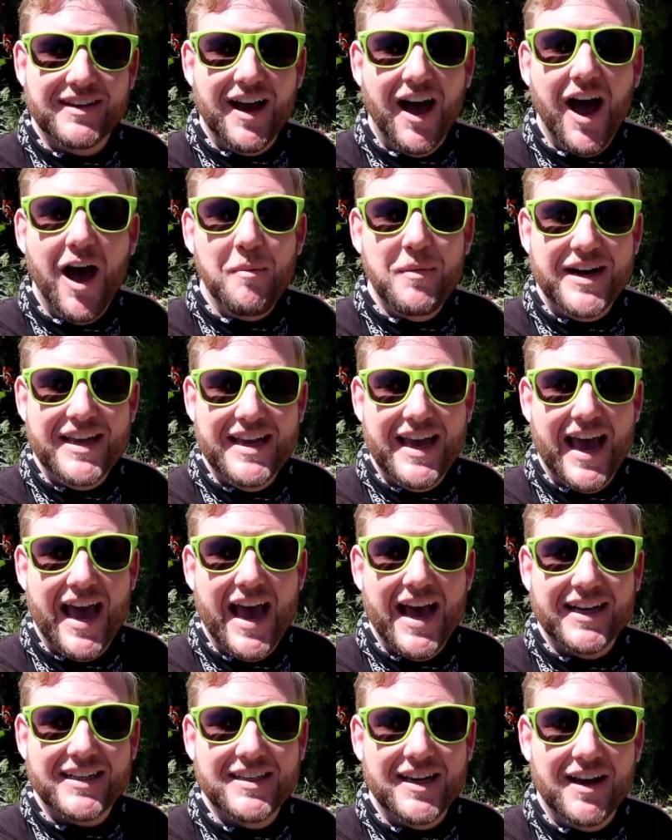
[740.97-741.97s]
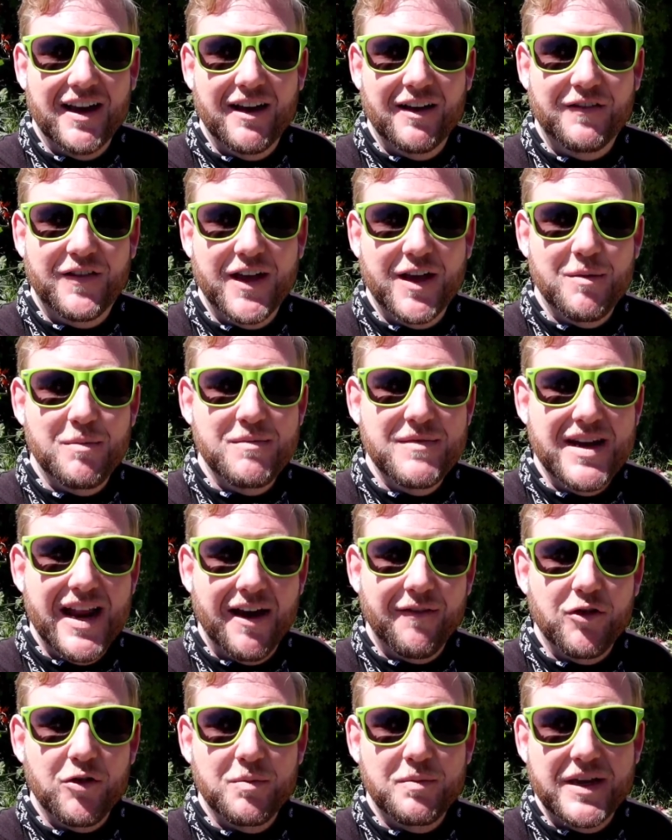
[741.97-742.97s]
comedy act of him
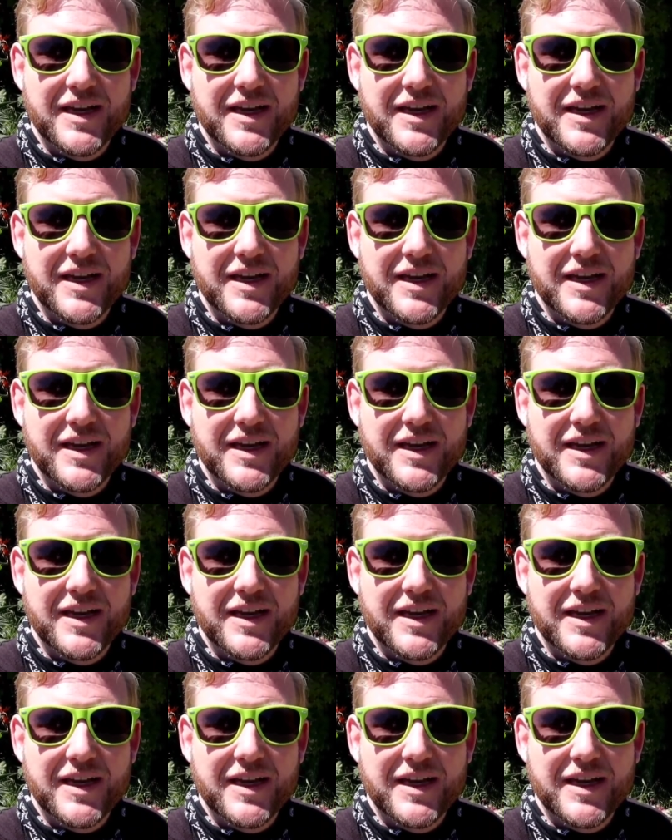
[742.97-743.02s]
never